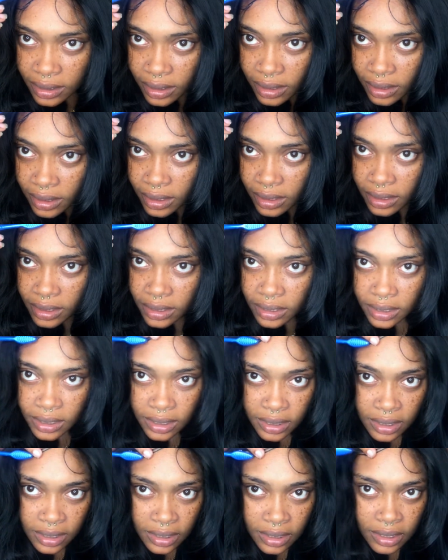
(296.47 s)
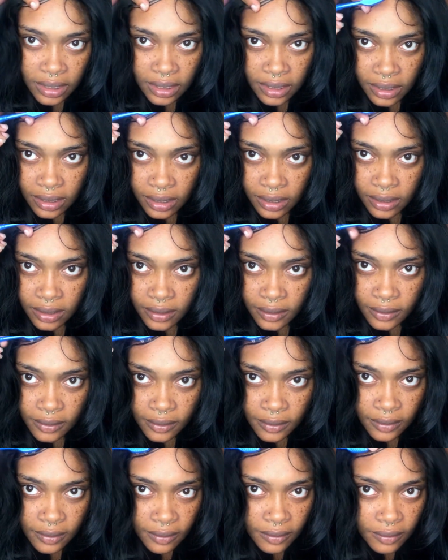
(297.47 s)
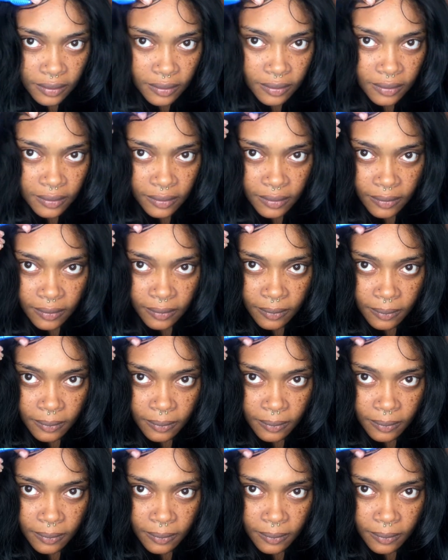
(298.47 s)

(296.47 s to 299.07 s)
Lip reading: this Gorilla Glue, the one with the orange lid,